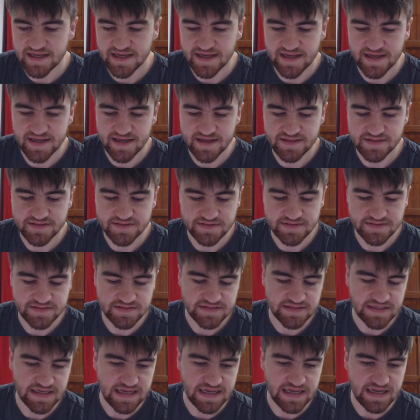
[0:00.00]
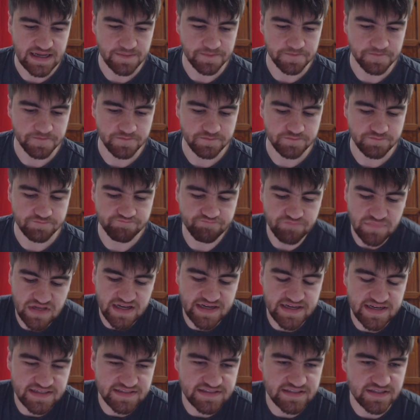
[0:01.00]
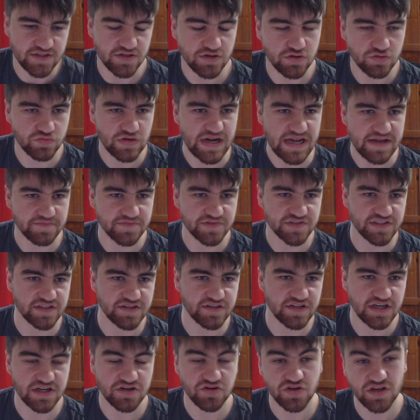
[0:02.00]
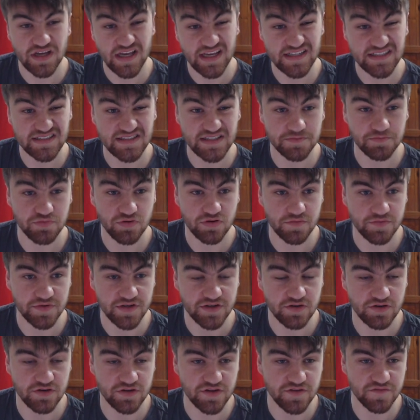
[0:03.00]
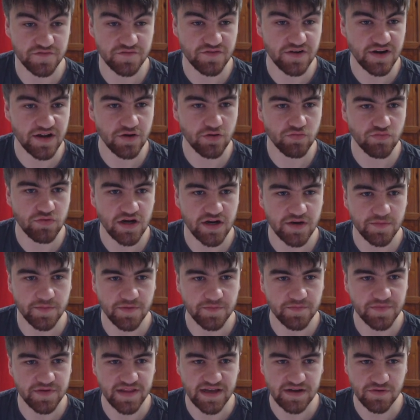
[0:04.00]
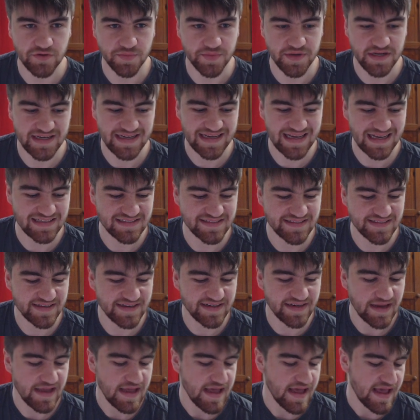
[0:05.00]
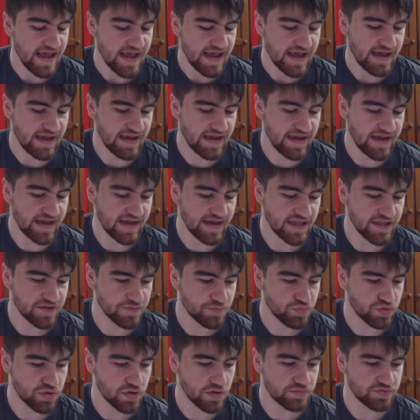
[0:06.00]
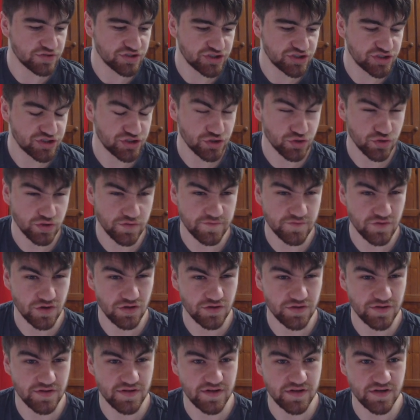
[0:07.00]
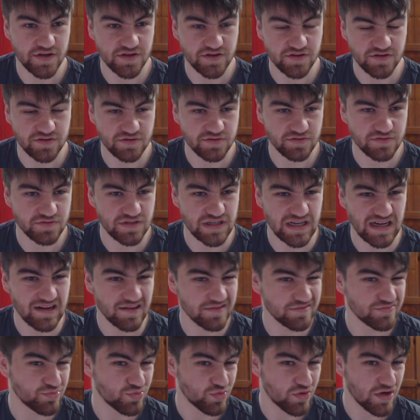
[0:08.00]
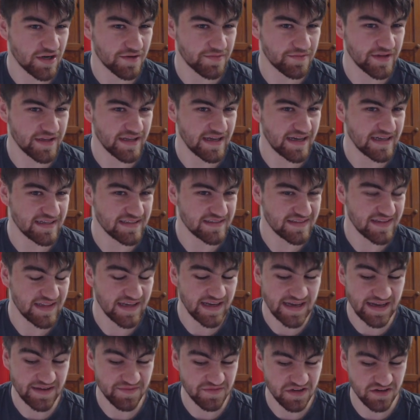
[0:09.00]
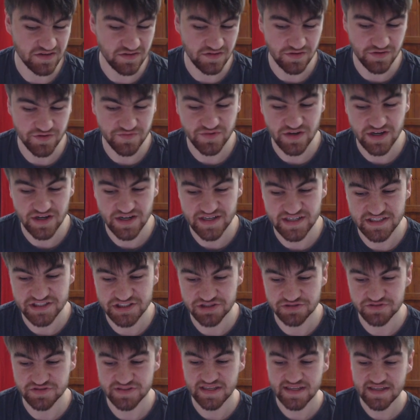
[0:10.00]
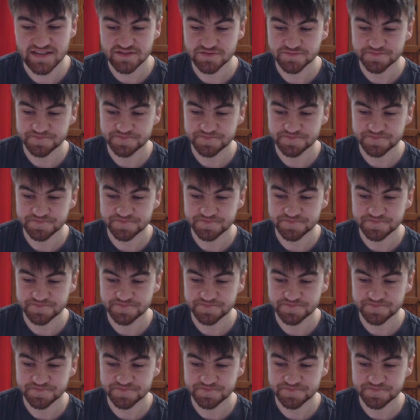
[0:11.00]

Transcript: And I guess I got Ramsden. I could have easily probably gotten a Freo Ruckman, but that would have been guessing. And probably should have gotten a Carlton Ruckman, as they're having a lot of ruck issues now.